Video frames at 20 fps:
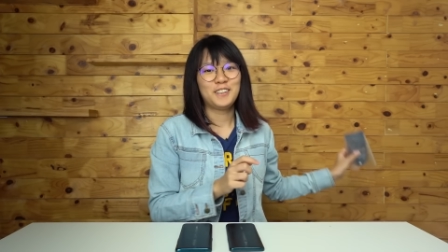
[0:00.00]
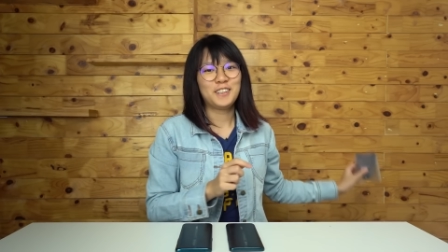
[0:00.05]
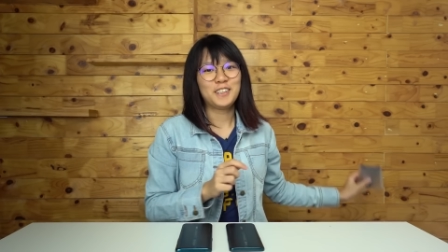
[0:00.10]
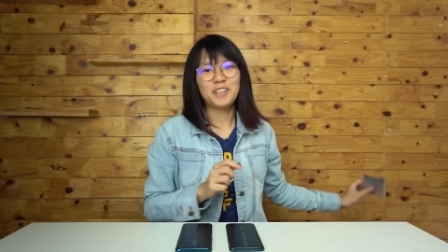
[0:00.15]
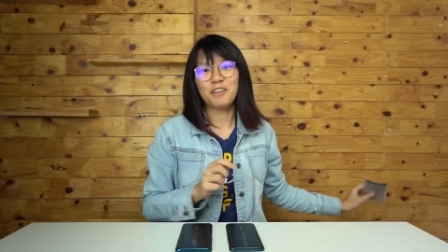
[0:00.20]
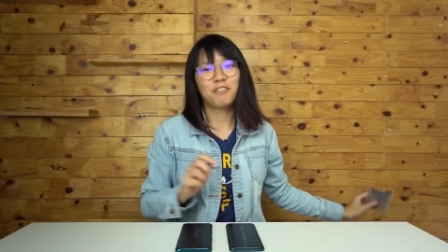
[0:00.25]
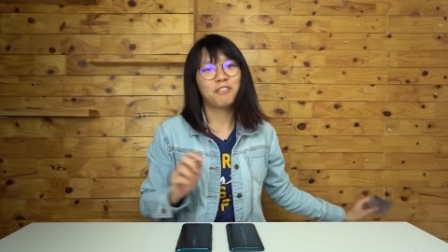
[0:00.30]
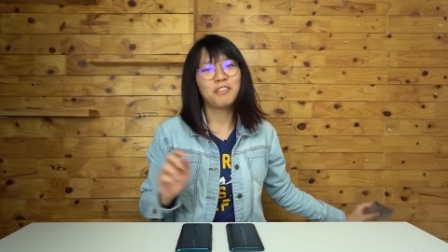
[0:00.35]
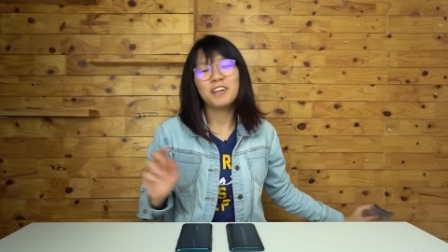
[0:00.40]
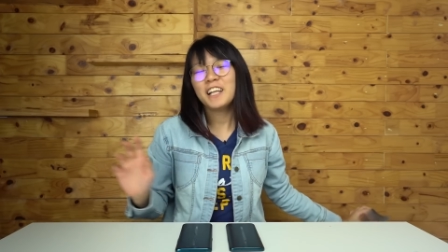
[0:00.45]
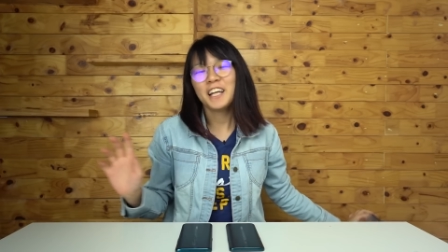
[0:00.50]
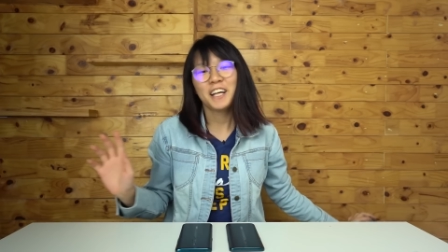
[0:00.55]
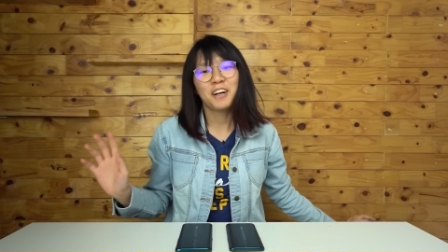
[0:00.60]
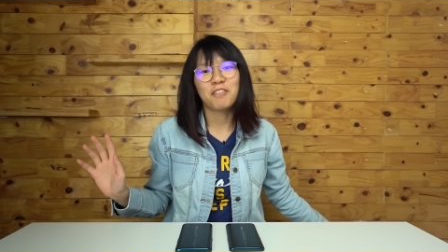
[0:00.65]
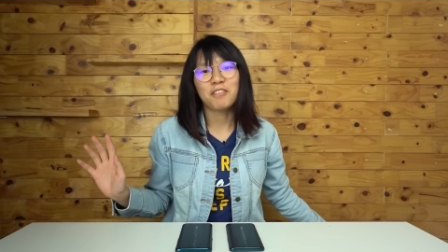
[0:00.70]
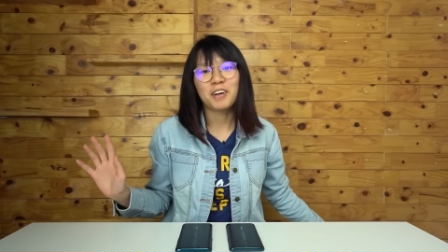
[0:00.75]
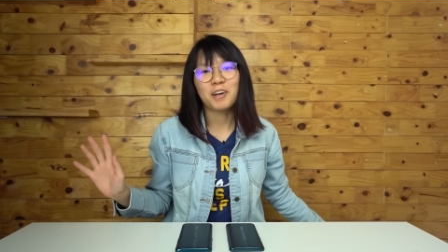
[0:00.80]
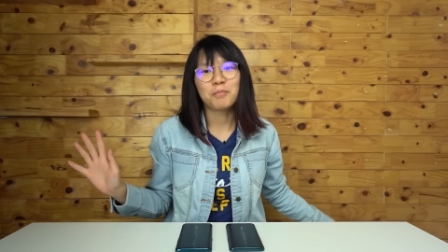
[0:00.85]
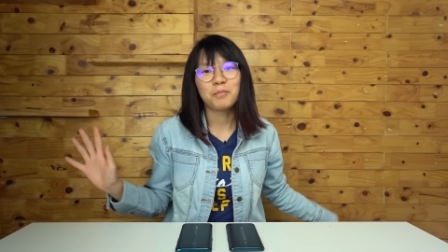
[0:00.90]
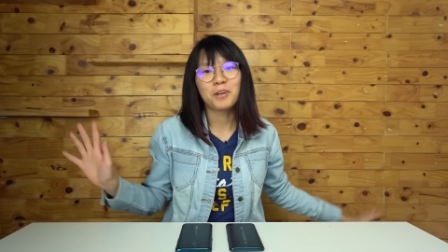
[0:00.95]
The feeling
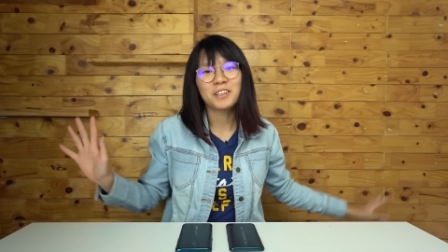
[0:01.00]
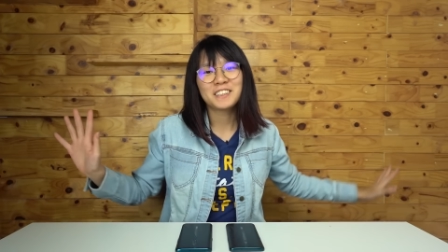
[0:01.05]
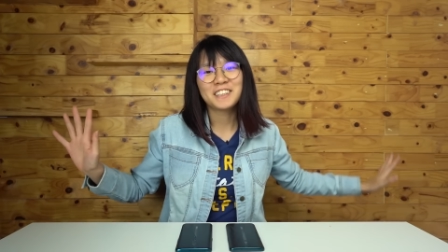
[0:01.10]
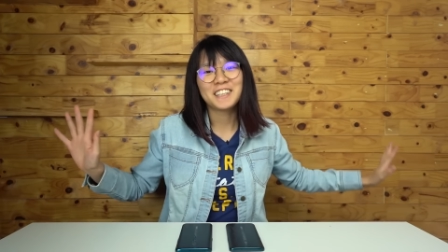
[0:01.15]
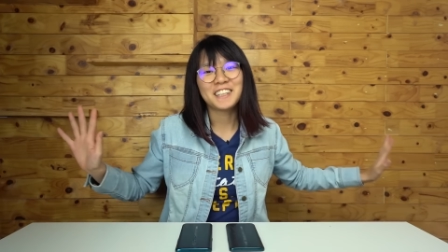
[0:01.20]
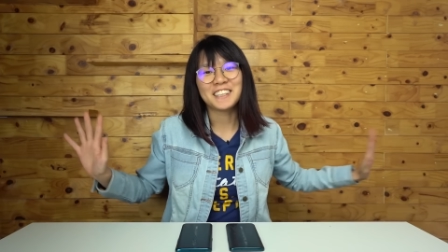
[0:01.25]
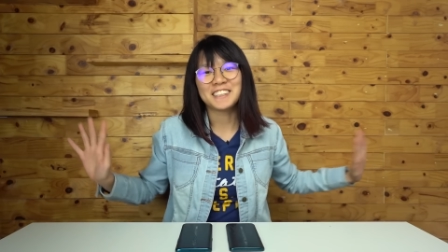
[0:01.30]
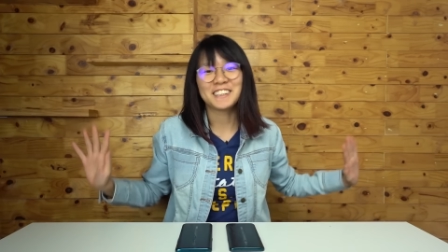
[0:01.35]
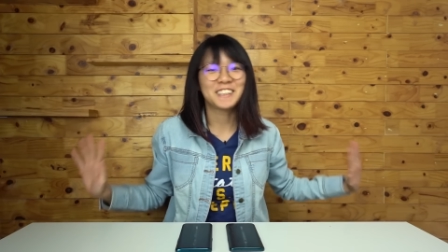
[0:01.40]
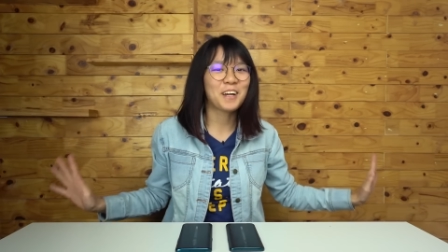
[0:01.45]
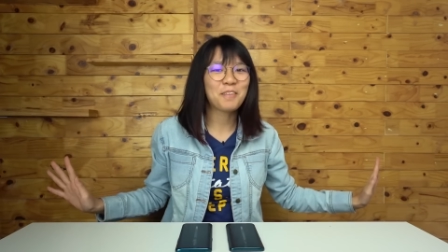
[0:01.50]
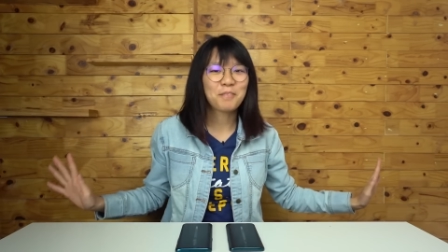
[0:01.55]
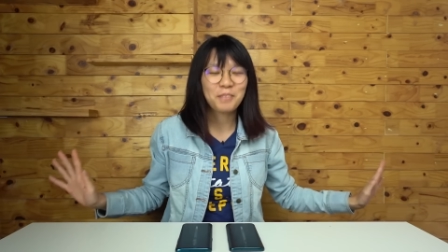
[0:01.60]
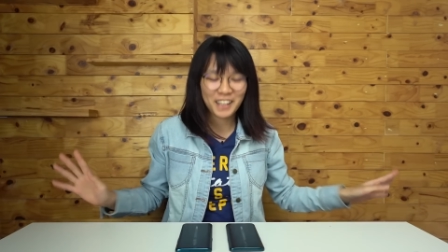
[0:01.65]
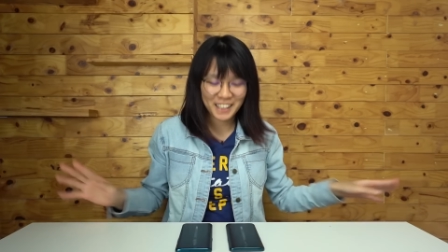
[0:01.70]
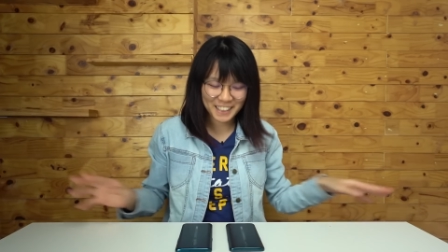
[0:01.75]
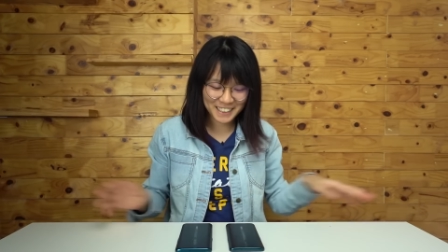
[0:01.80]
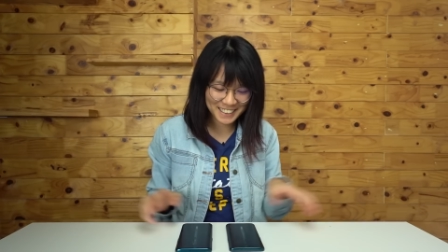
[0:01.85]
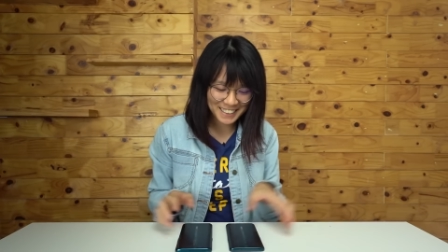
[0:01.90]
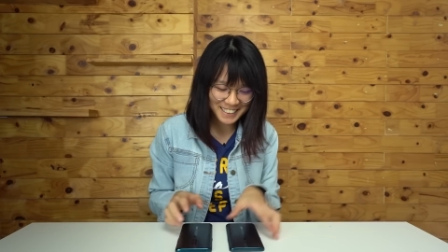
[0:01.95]
of unboxing is damn
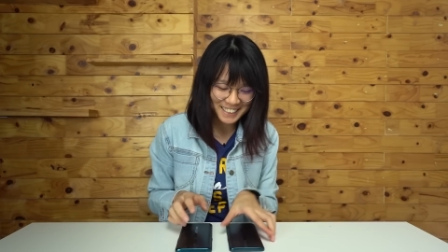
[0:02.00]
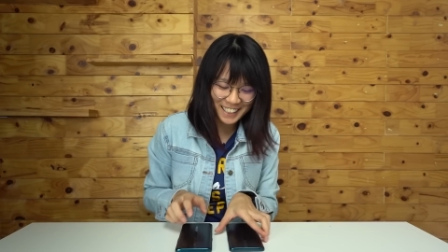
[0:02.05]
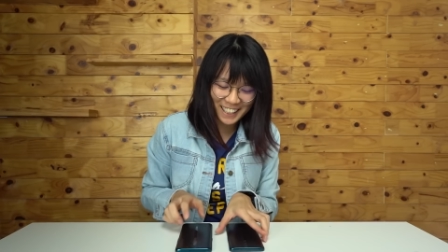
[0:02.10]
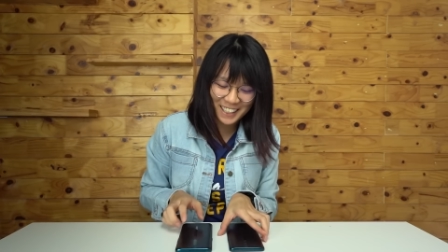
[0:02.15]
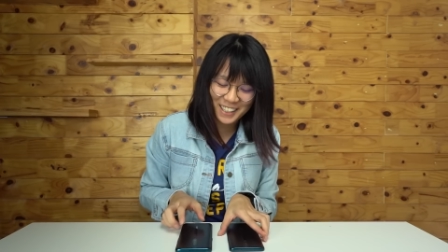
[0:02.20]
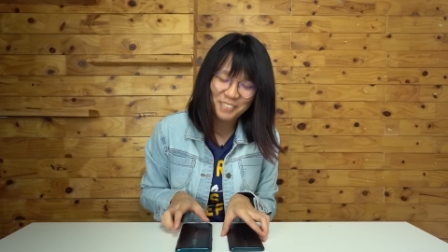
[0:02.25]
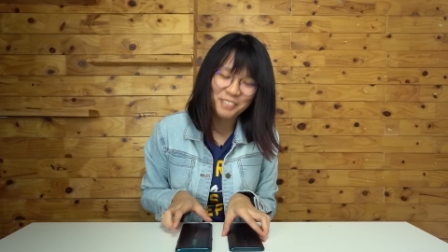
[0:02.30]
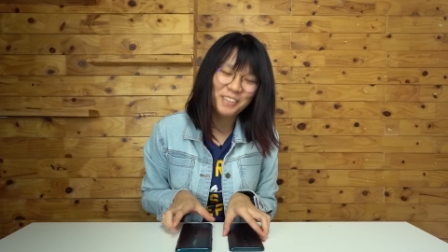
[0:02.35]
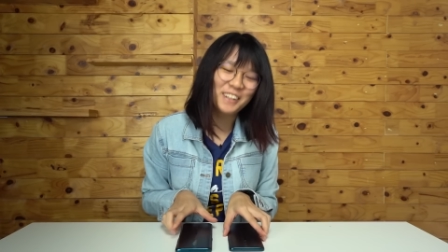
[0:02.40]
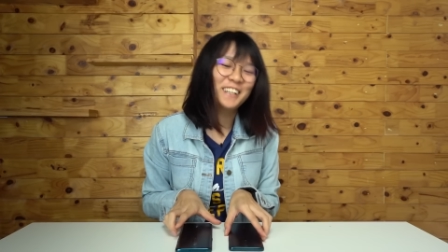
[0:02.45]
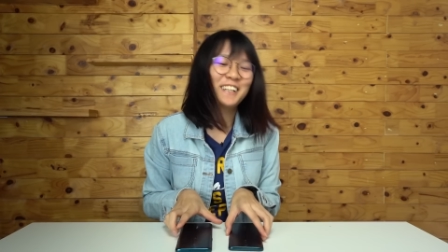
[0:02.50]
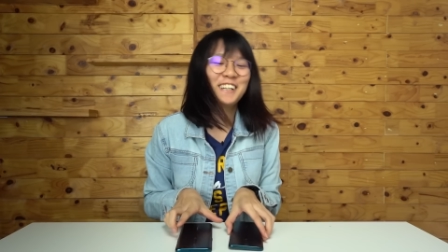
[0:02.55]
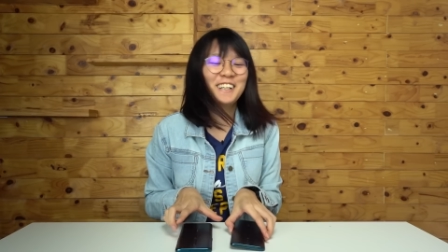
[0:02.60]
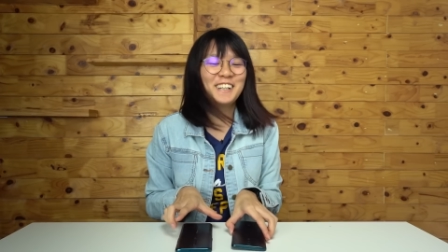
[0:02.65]
nice. I love it.